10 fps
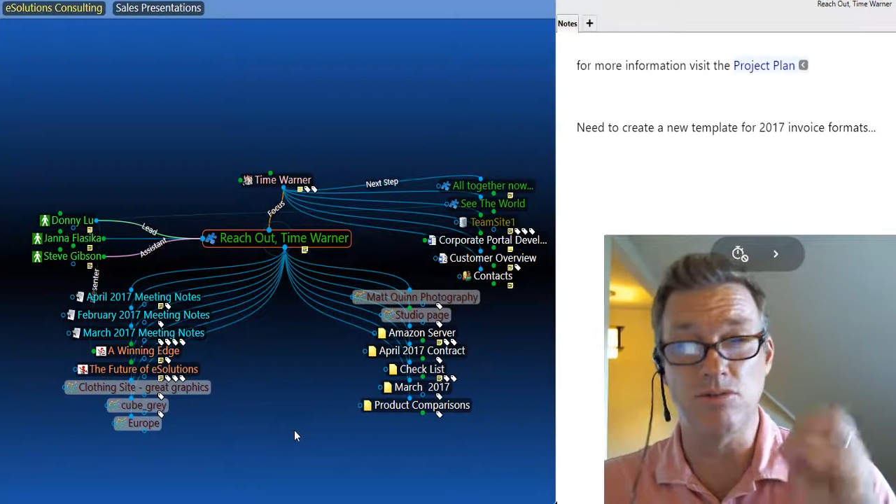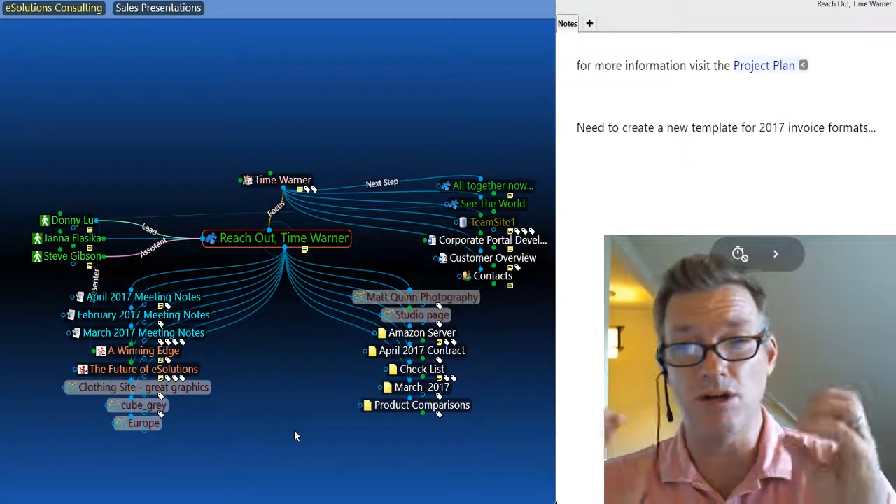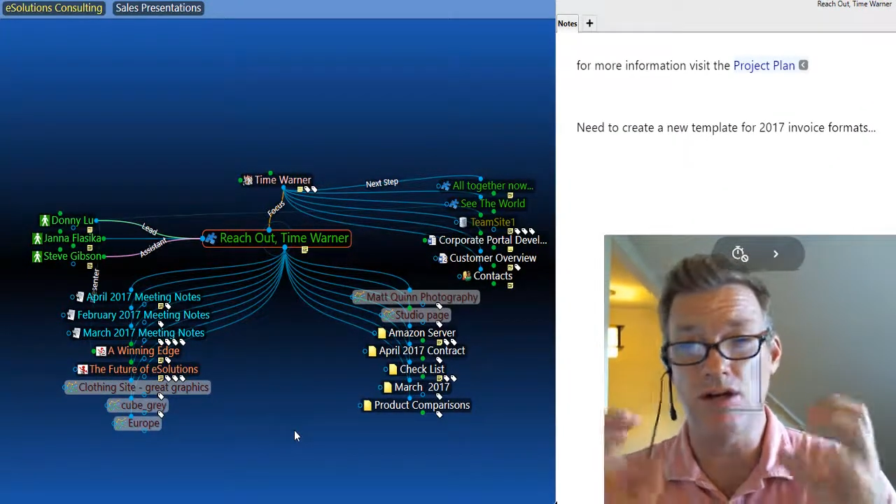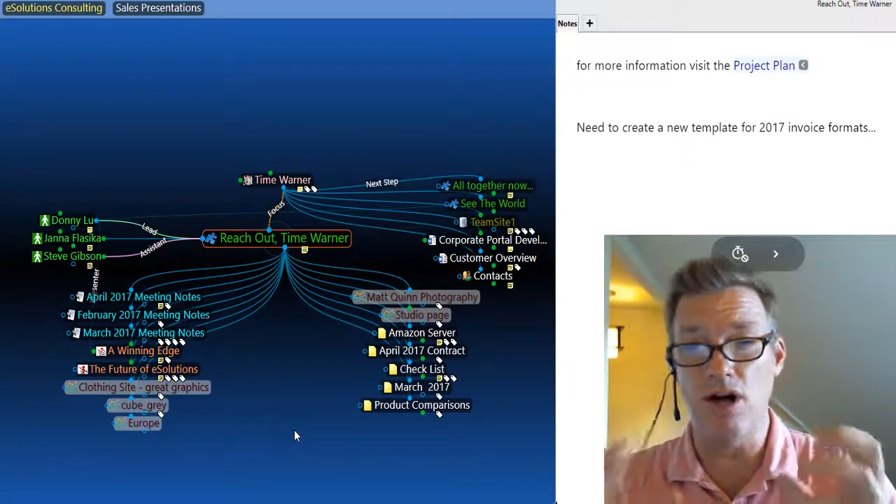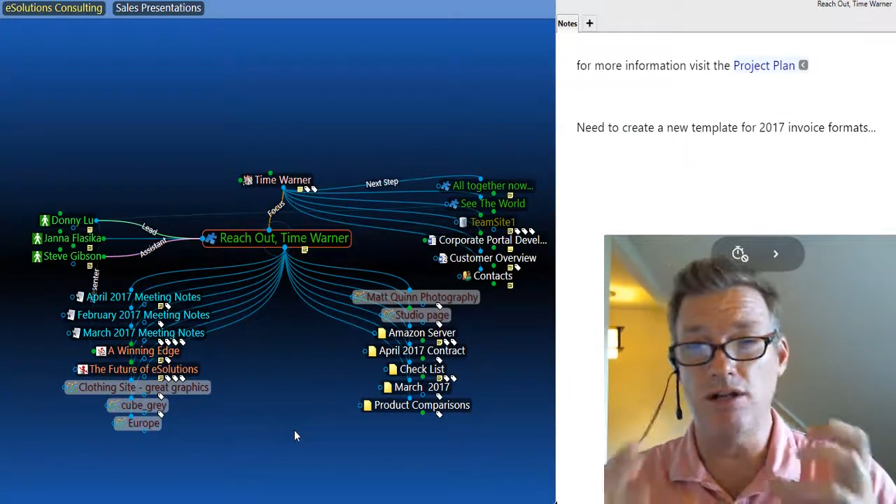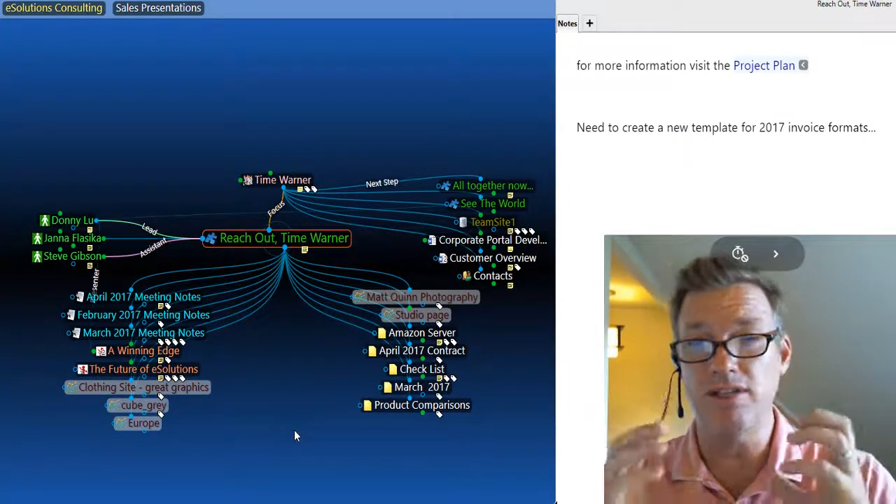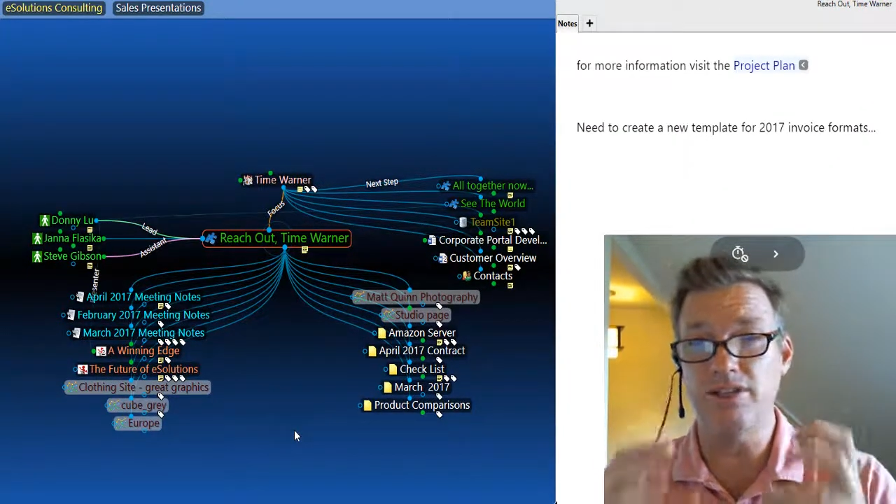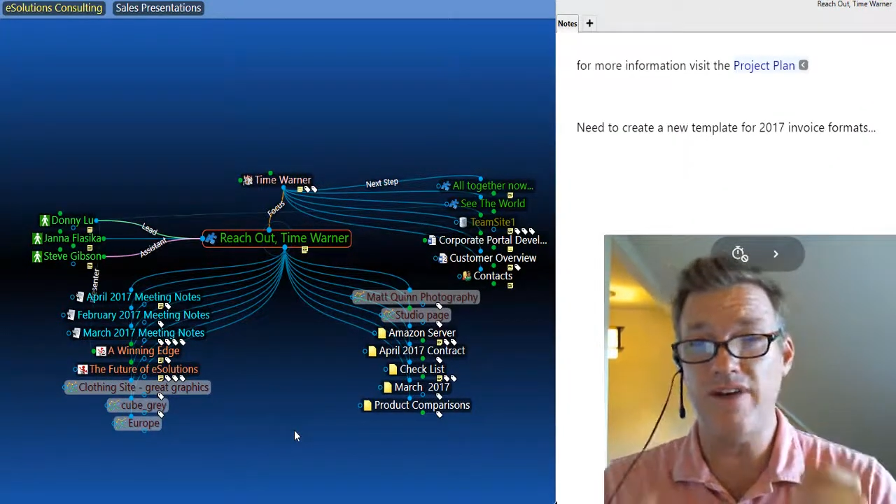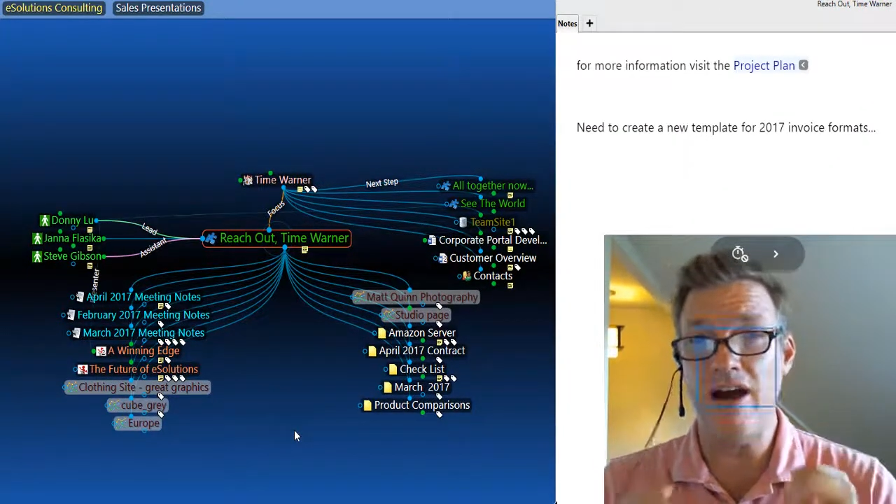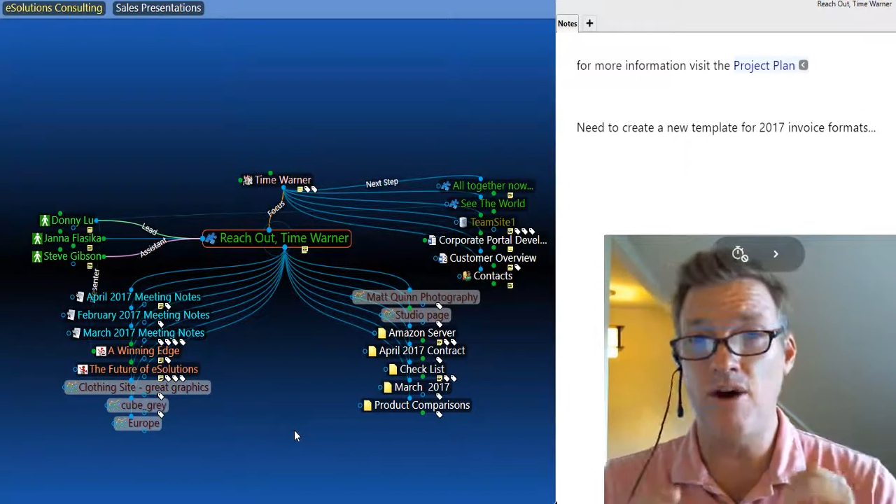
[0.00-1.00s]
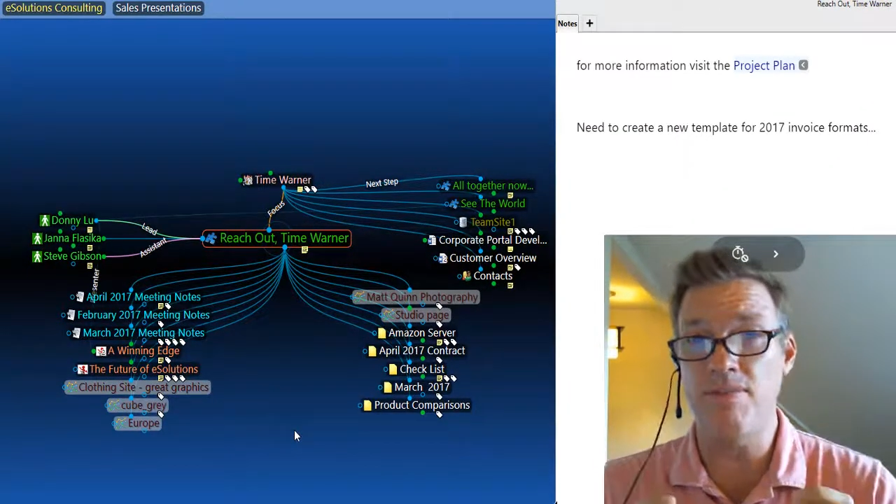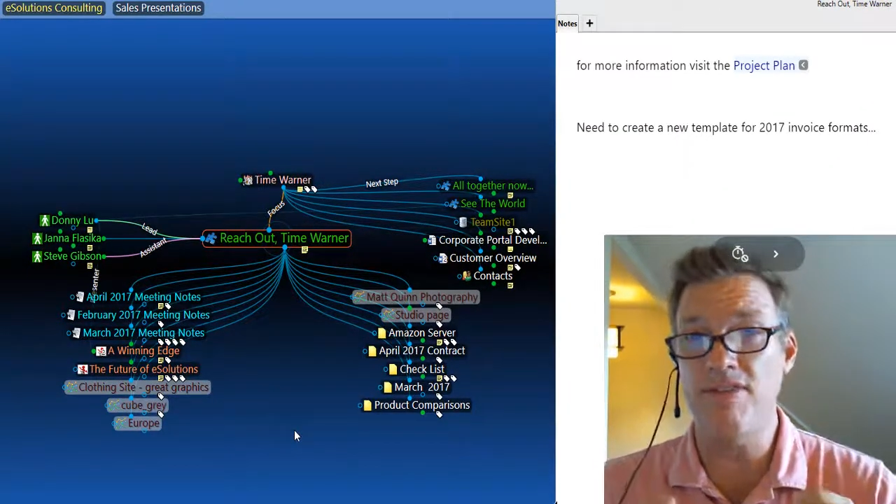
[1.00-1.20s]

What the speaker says: Regardless of how I'm